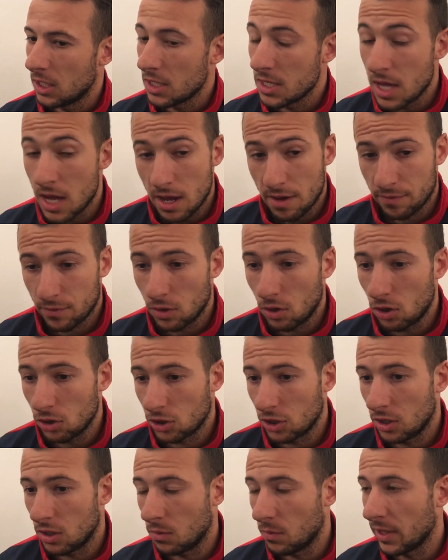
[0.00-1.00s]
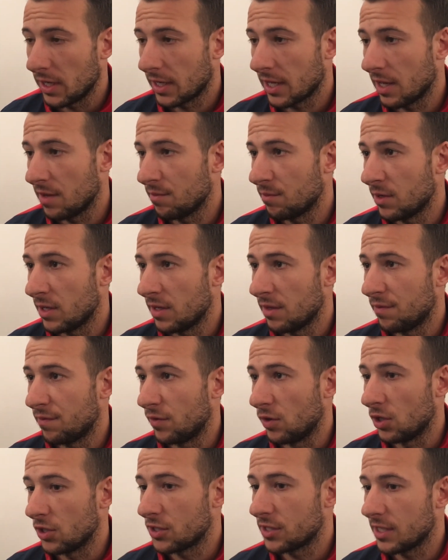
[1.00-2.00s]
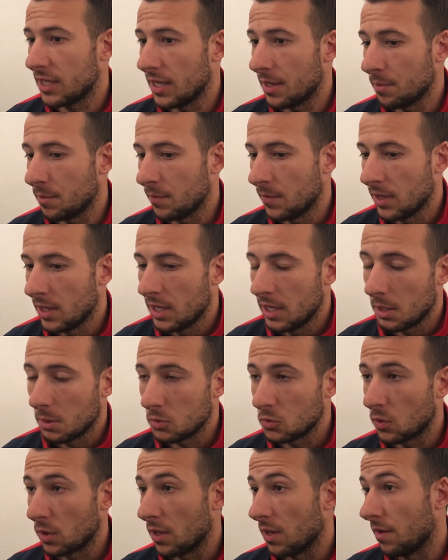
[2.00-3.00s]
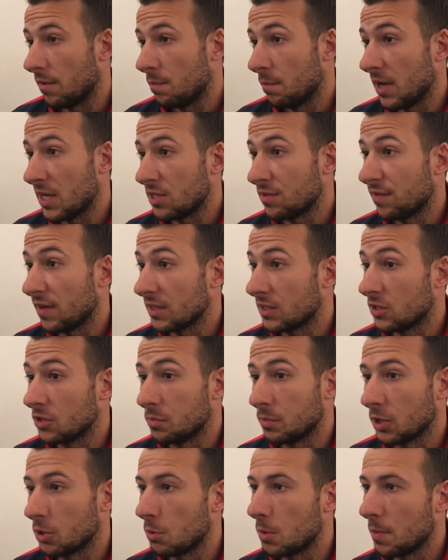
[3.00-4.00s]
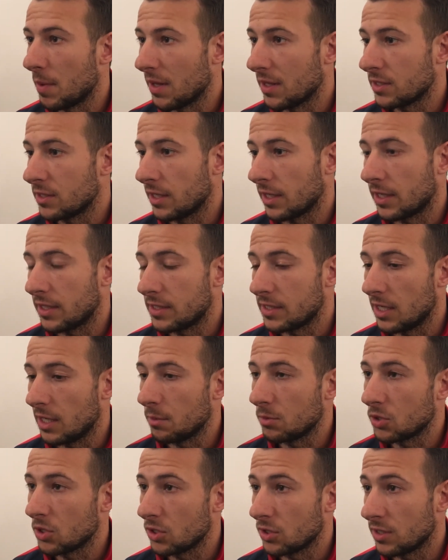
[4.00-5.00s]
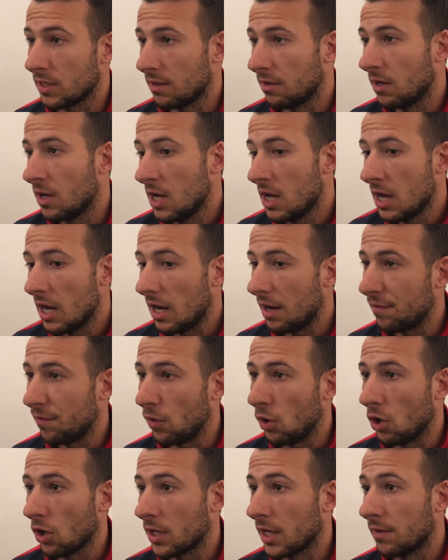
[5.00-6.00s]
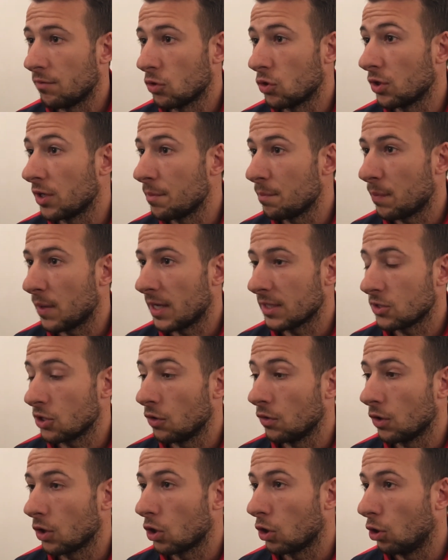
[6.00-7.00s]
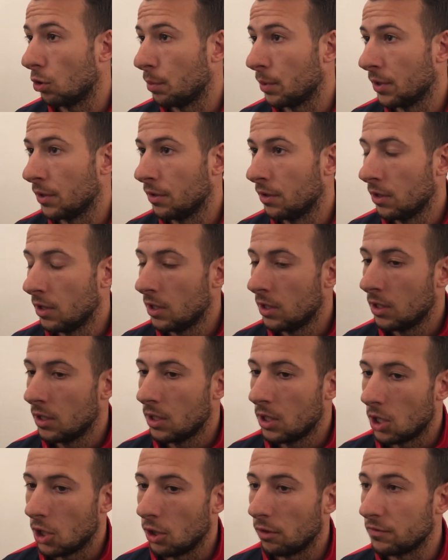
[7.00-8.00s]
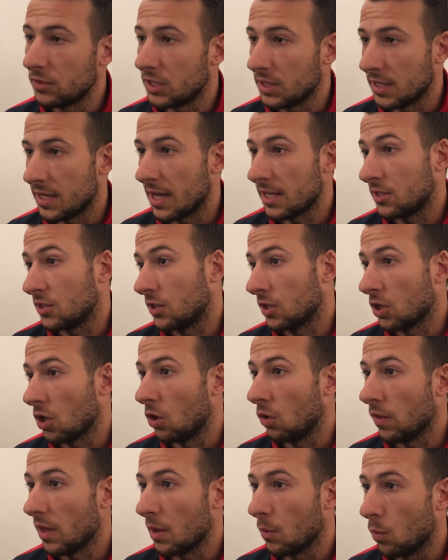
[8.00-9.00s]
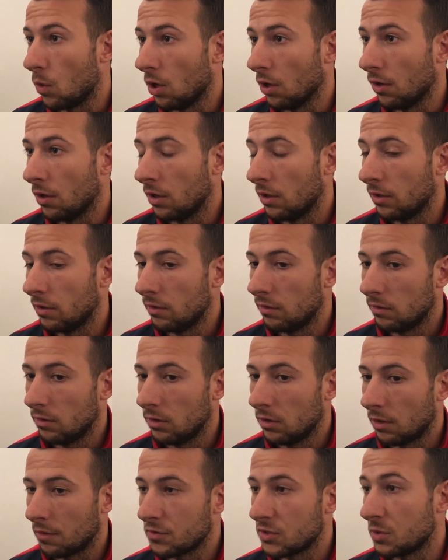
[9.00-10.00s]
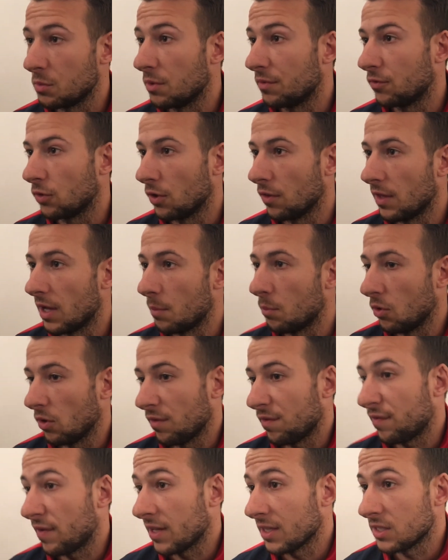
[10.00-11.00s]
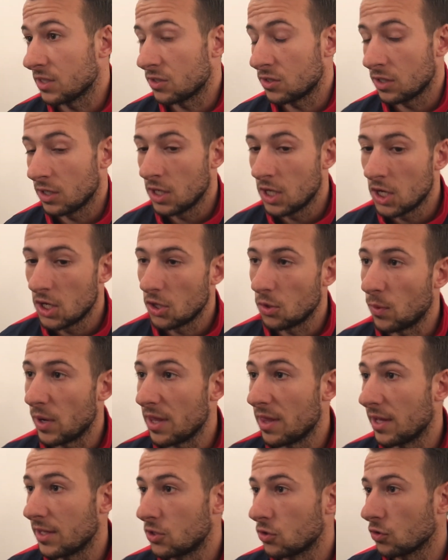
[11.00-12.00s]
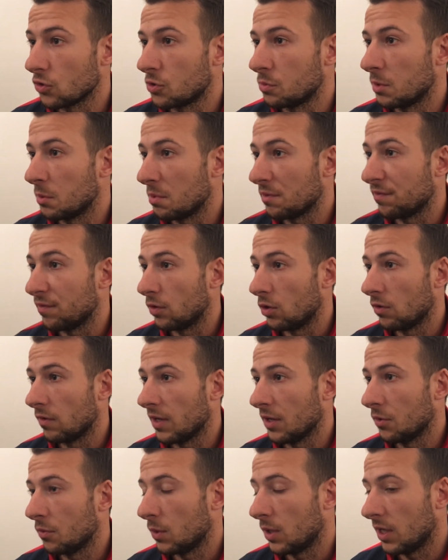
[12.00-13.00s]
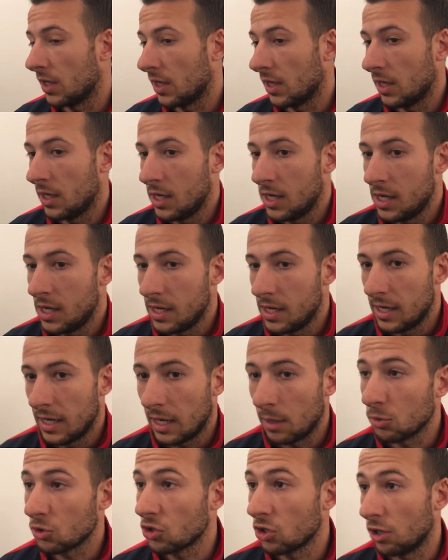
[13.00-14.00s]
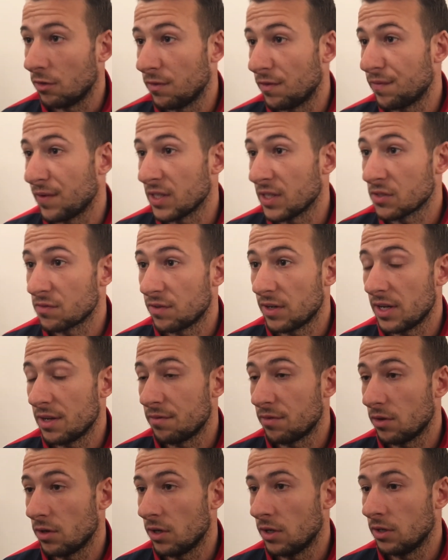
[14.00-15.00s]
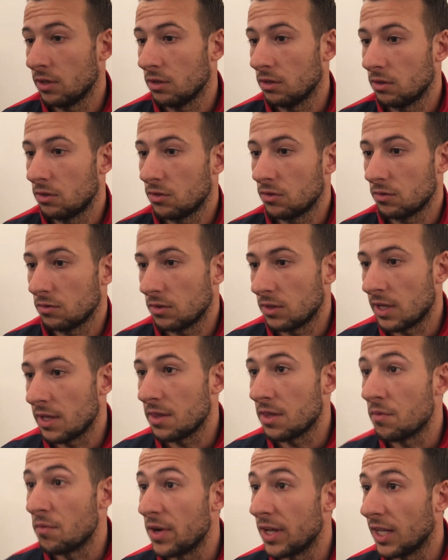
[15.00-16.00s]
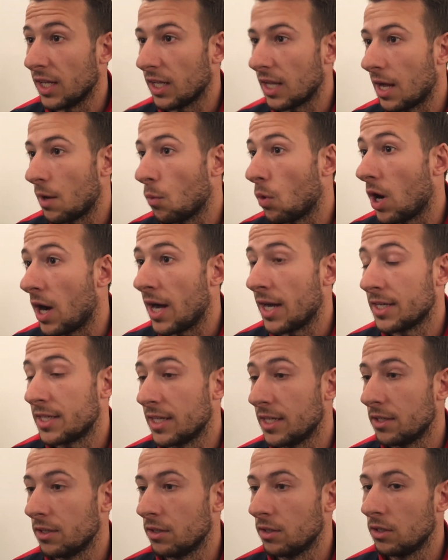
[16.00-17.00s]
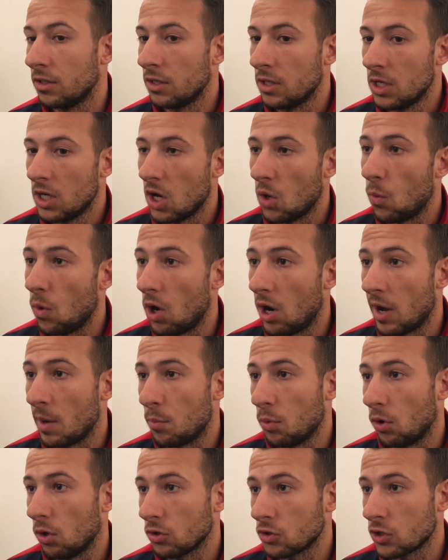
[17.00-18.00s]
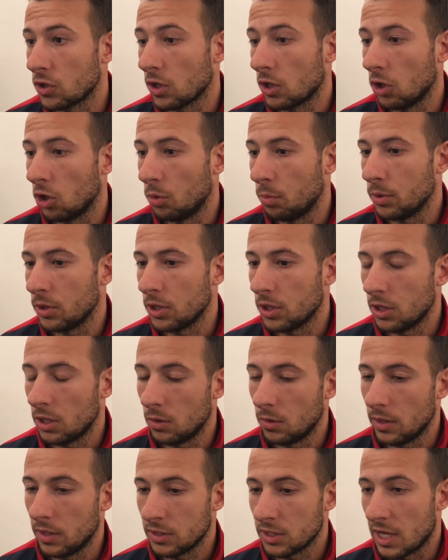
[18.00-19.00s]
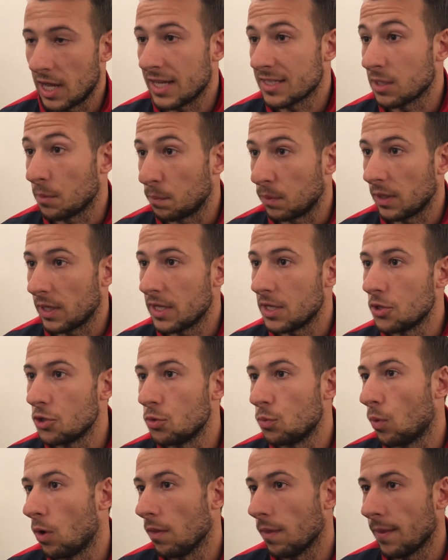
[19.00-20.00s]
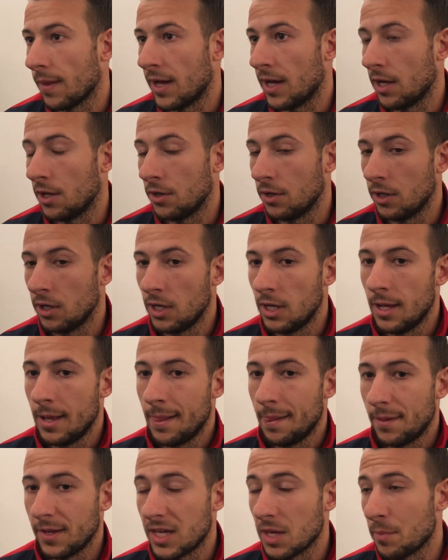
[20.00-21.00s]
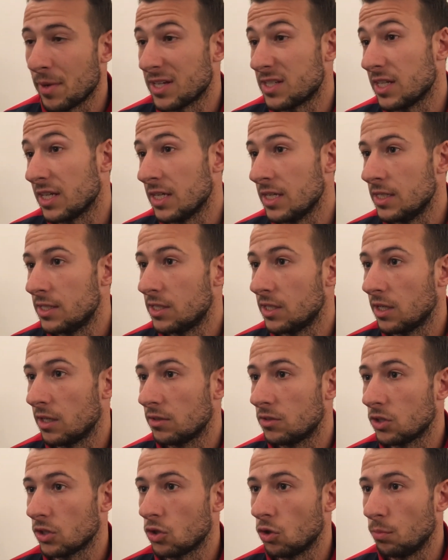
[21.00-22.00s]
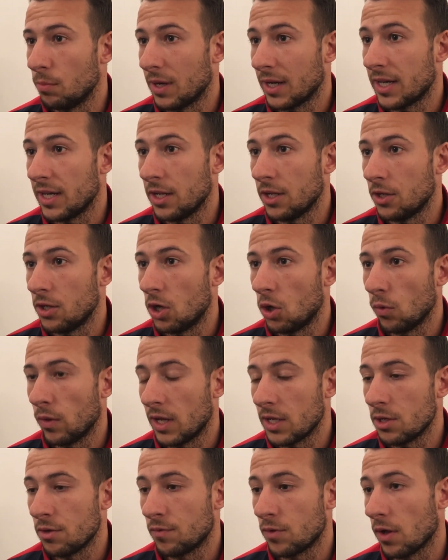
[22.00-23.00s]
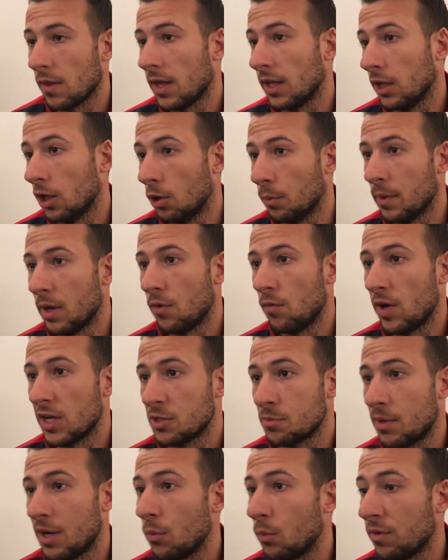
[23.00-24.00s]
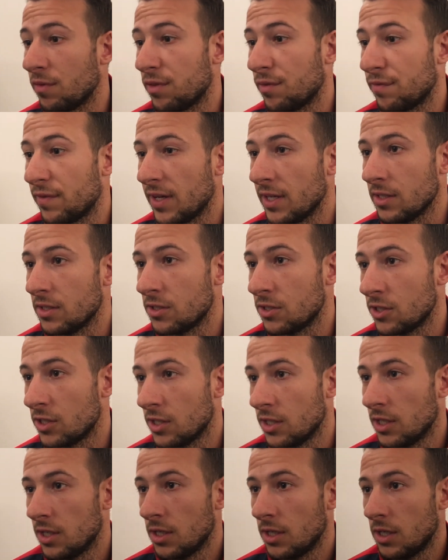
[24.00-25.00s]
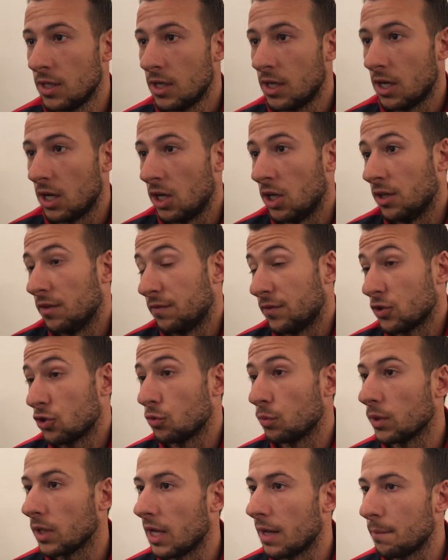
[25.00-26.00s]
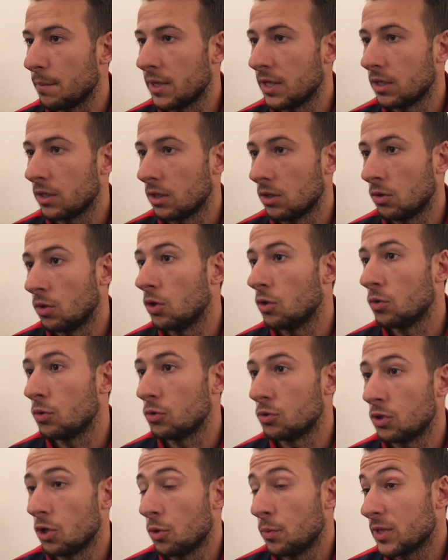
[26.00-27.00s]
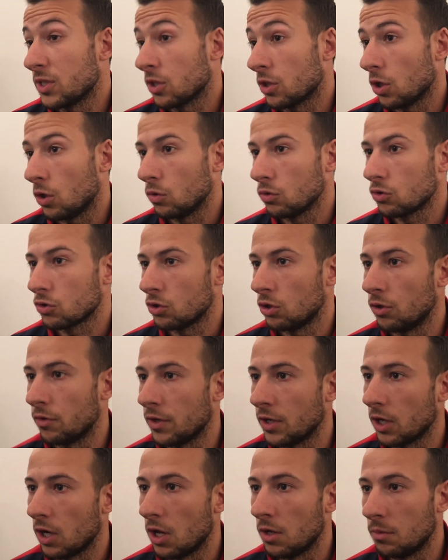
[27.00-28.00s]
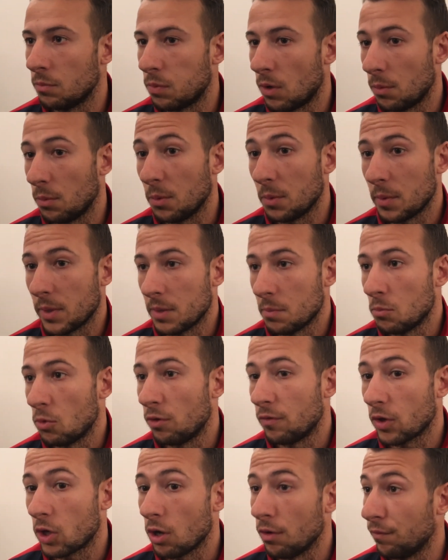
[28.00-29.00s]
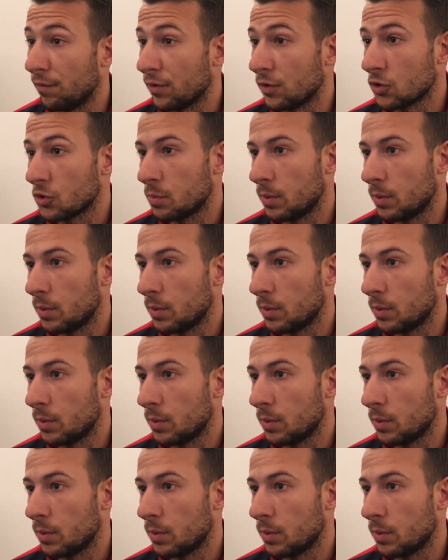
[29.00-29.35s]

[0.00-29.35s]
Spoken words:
Yeah, of course. You know, when I came here the first time, it was one of the major factors of me coming back the second time, was because I thought I could have a good impact on the club and obviously get to the goal they want, and obviously we've done that. But the fans, the way they took to me before, and where I was sort of a fan's favourite, and they really liked what I did and what I brought to the club, and you know, as a player you want that, and I think it makes it easier to come back in and know that you've got that little bit of respite with the fans. For someone like me who is a goal scorer and probably more of a confidence